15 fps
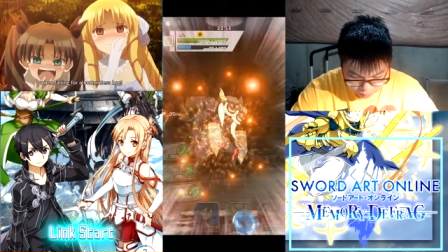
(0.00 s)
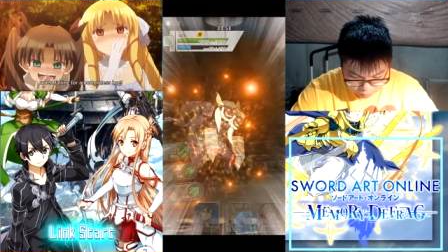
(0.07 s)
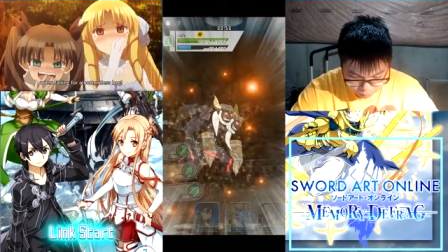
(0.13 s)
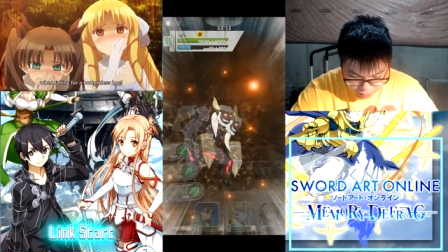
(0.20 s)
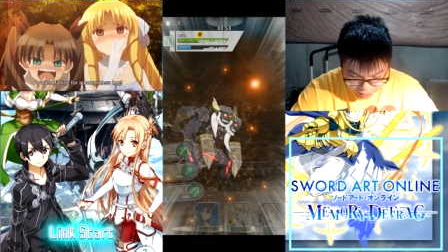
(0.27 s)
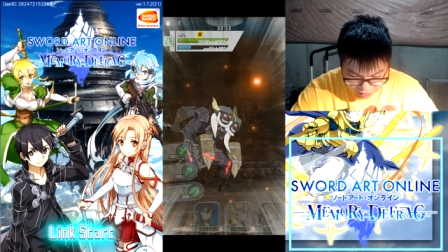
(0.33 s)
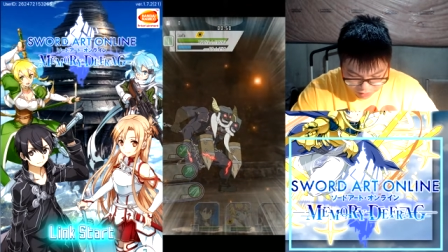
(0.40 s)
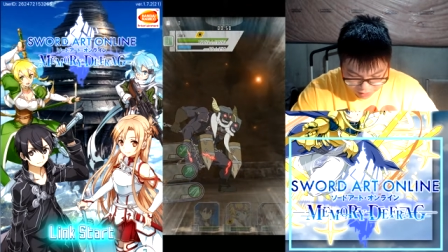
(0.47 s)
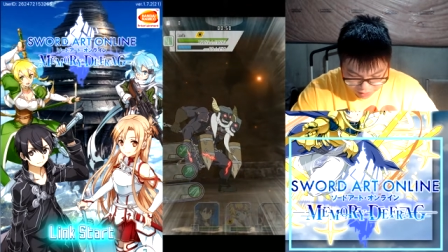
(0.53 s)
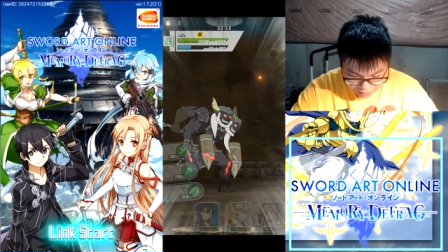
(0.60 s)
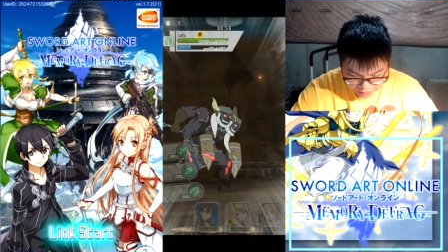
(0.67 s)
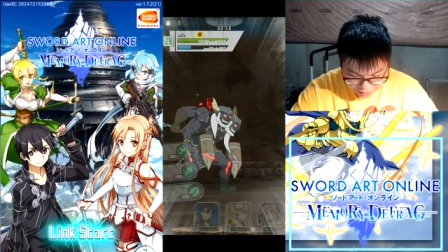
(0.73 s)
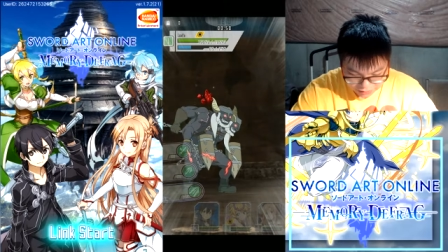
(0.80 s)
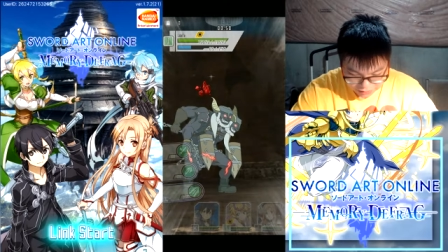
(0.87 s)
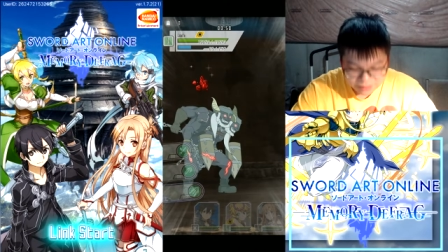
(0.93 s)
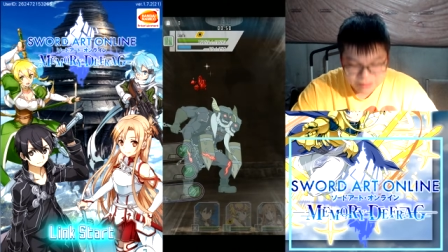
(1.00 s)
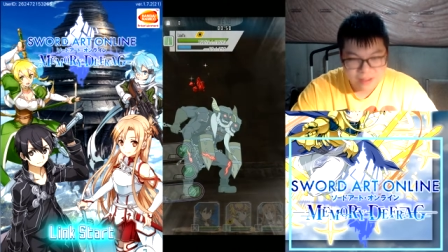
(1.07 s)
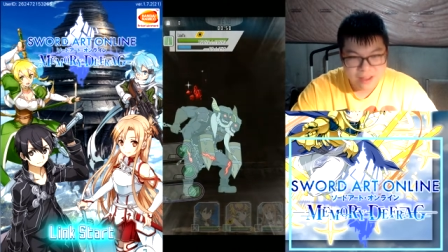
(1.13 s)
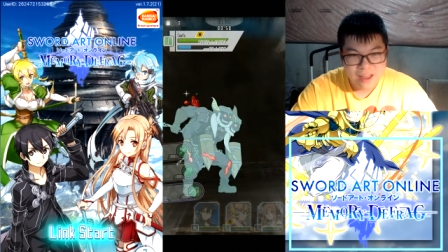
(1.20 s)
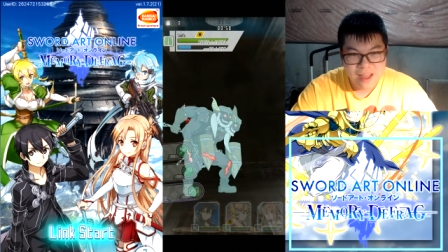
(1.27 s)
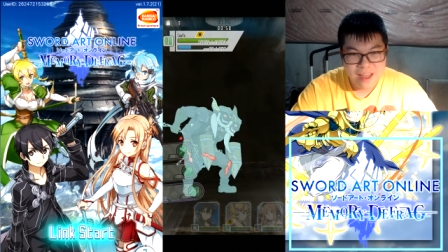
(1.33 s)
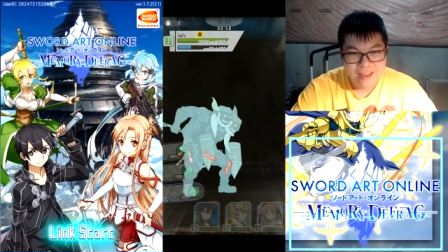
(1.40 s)
BS.
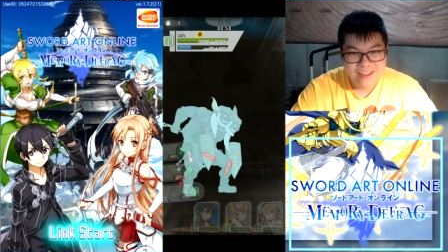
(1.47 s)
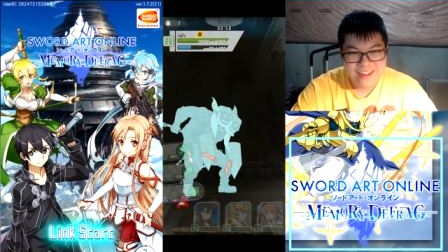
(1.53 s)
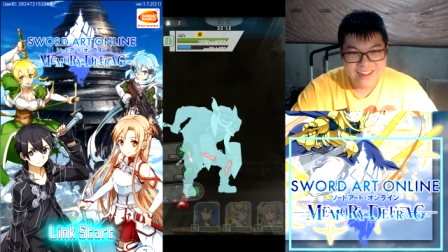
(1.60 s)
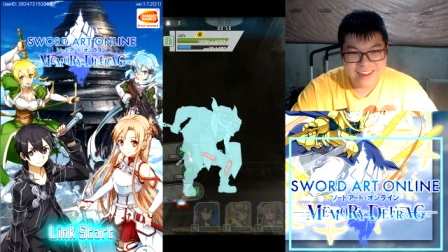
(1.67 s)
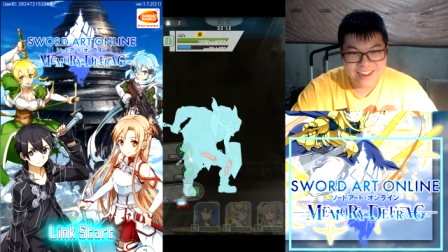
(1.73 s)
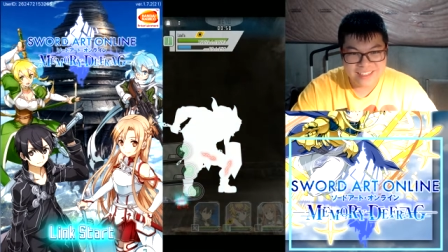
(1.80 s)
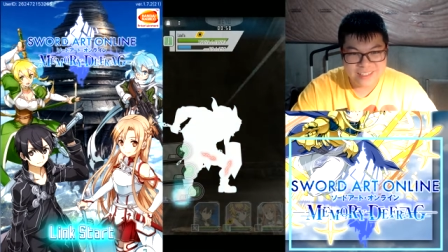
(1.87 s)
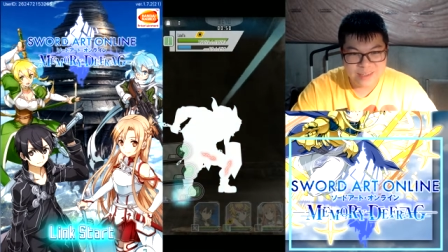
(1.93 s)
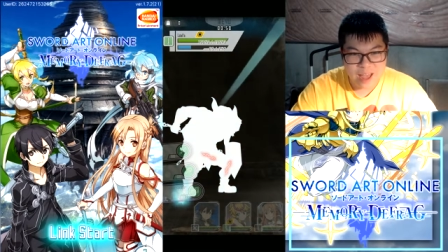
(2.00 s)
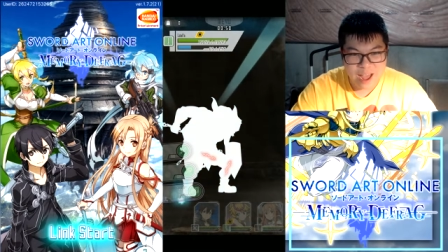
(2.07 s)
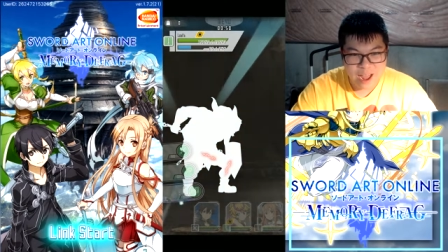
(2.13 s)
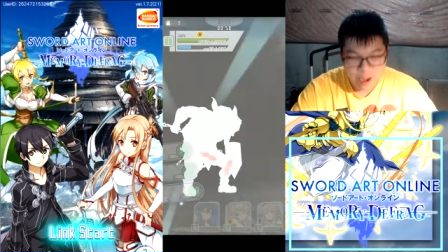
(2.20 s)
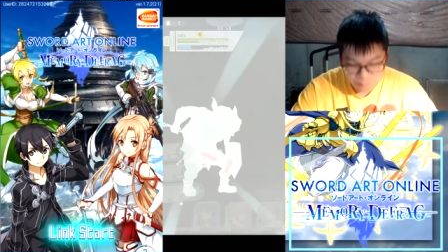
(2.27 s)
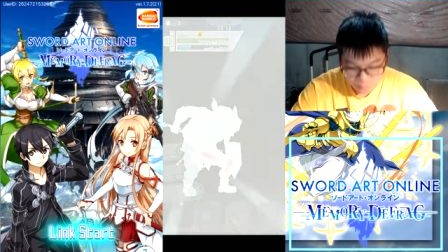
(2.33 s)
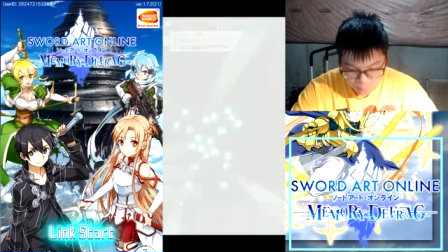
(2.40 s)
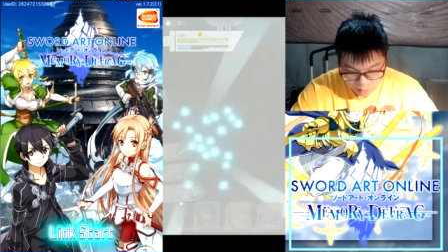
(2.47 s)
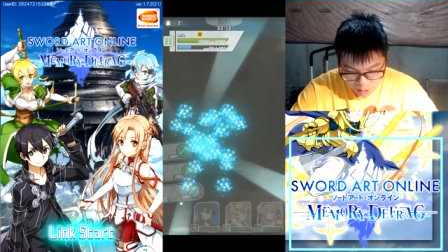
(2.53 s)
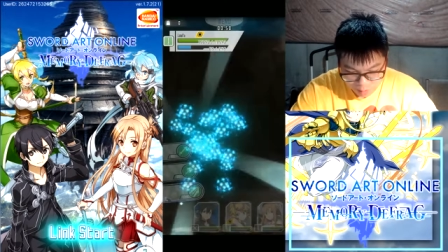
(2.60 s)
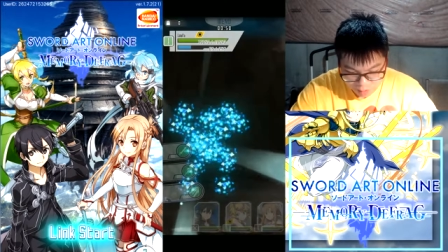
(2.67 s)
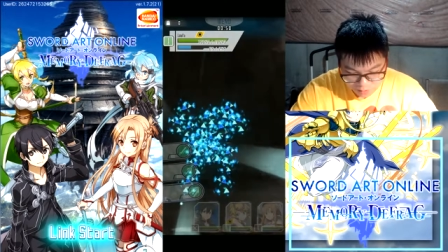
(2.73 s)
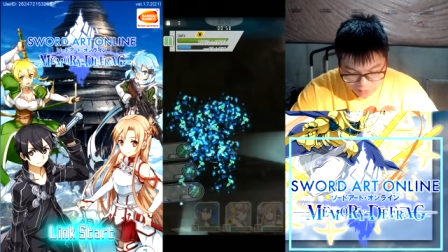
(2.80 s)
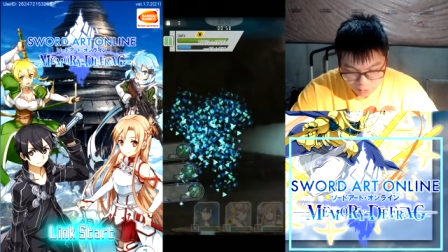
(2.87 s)
He gets an
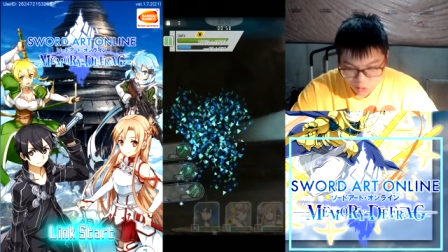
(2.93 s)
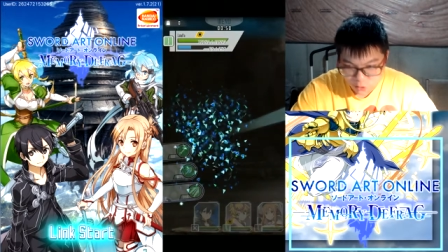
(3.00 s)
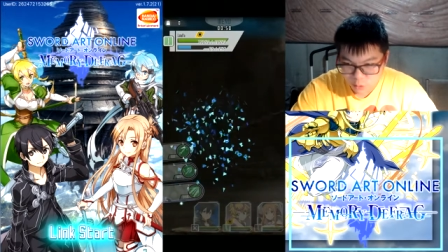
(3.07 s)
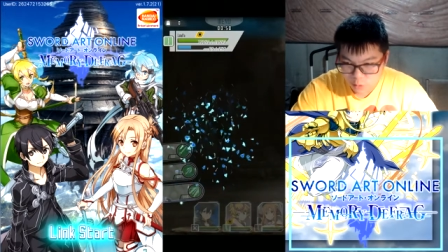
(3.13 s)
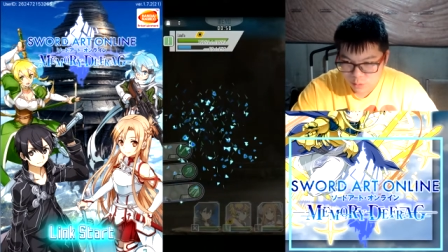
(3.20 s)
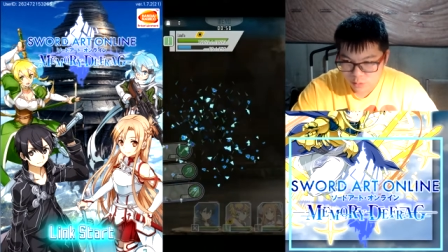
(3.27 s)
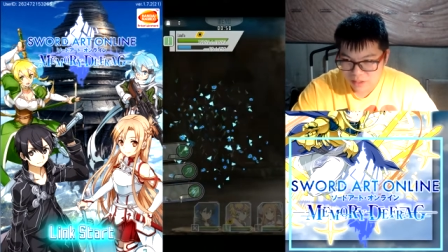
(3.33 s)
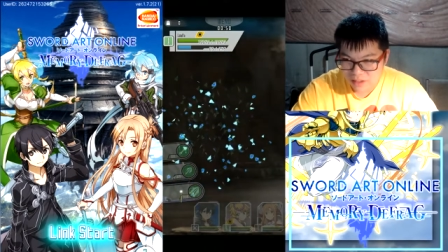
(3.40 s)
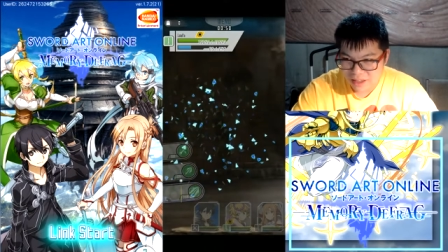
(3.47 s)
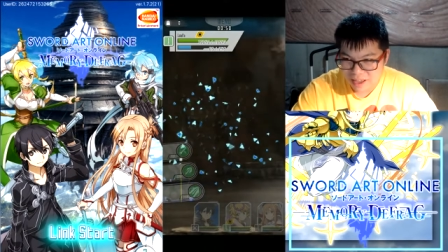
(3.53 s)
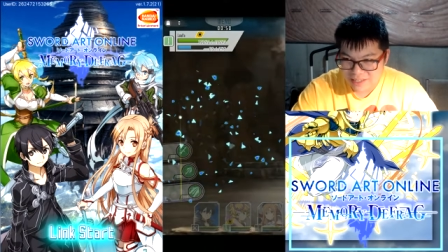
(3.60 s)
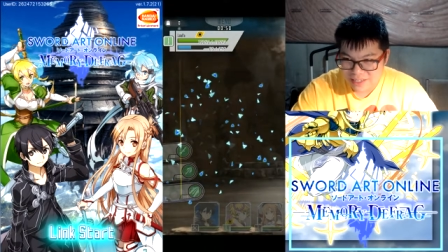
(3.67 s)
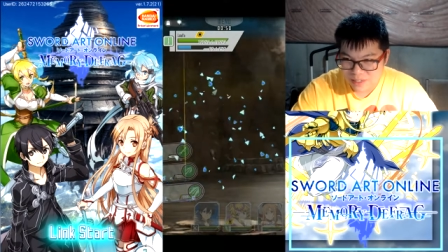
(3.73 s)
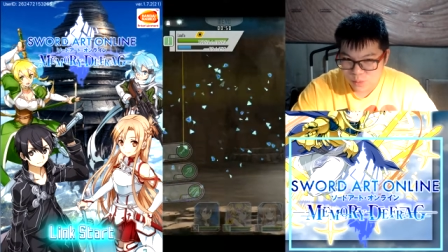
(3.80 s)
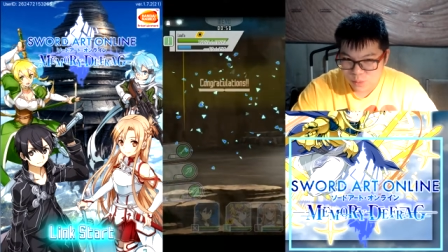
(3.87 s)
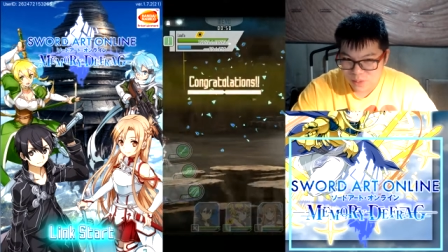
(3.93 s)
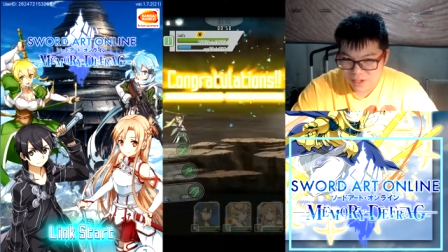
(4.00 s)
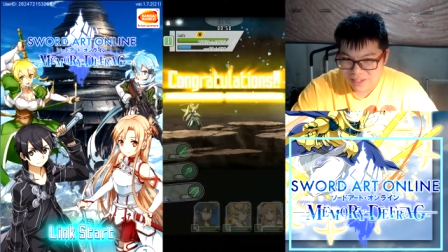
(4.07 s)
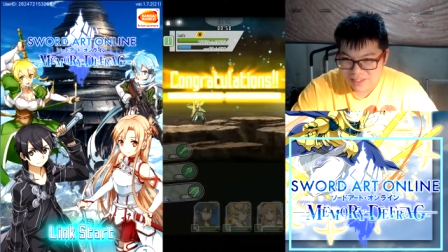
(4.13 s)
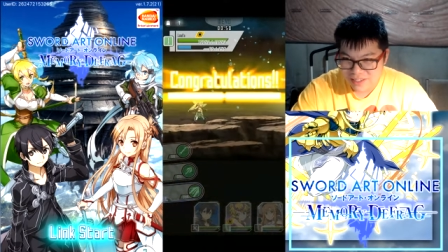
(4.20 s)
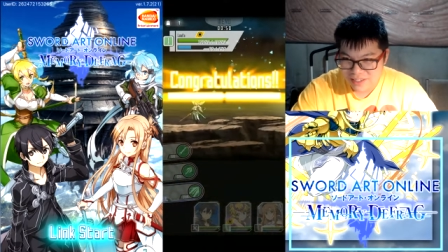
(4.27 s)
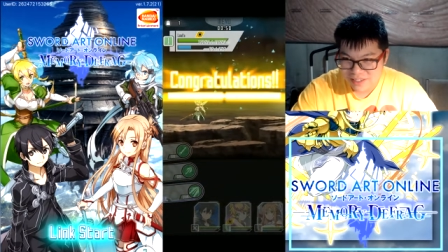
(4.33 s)
iframe after two
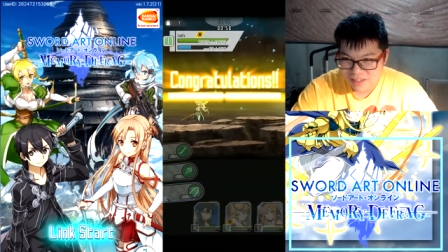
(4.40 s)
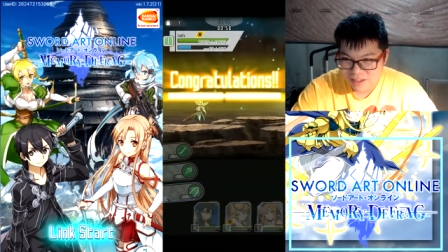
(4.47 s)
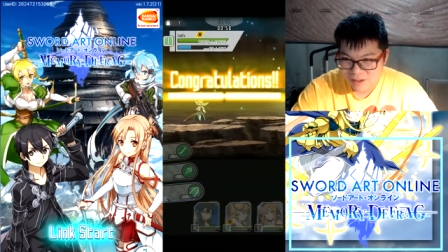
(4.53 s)
SS3s?